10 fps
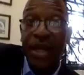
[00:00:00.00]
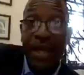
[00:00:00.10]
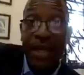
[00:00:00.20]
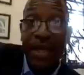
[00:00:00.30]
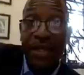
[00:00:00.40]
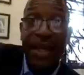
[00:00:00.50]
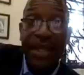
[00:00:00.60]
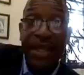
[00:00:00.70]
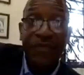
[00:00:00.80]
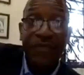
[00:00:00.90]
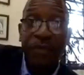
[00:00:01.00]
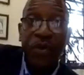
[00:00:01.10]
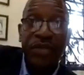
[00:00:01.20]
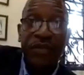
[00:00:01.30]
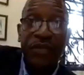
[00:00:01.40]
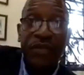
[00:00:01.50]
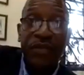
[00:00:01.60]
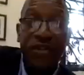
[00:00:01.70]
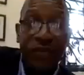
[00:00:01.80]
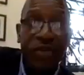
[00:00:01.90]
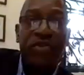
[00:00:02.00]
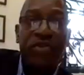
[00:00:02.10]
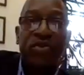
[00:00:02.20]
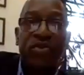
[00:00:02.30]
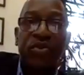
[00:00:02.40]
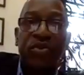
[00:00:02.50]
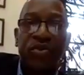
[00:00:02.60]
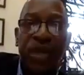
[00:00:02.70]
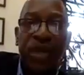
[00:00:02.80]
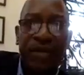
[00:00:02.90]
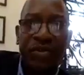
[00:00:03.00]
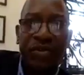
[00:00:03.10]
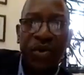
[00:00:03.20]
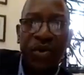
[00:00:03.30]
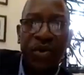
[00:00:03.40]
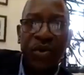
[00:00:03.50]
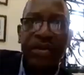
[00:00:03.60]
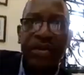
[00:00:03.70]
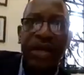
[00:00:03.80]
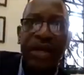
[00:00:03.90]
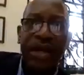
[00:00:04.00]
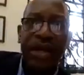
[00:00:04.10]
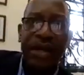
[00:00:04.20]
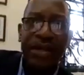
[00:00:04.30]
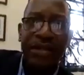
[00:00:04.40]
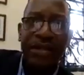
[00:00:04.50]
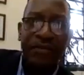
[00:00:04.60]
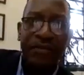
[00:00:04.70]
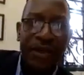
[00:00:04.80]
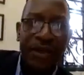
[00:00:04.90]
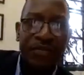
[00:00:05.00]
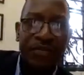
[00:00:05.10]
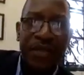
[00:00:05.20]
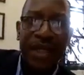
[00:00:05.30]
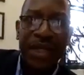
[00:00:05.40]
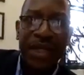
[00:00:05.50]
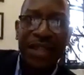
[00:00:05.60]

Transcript: again, that for me was the vision. The vision was to try and grow the firm that